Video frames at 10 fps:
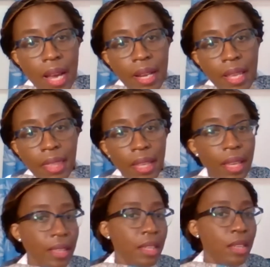And I
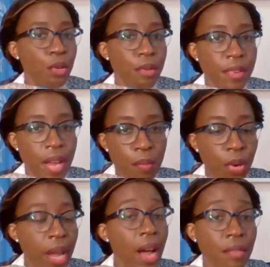think at the U of M,
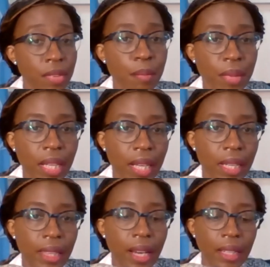we have something
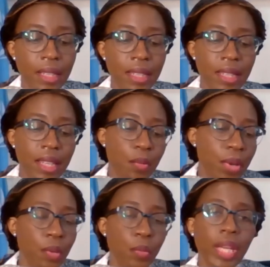like that, and seeing
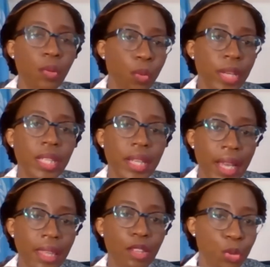whether we can work
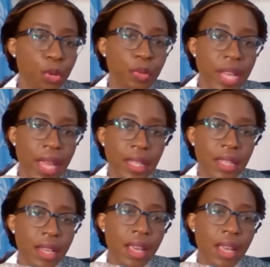together to create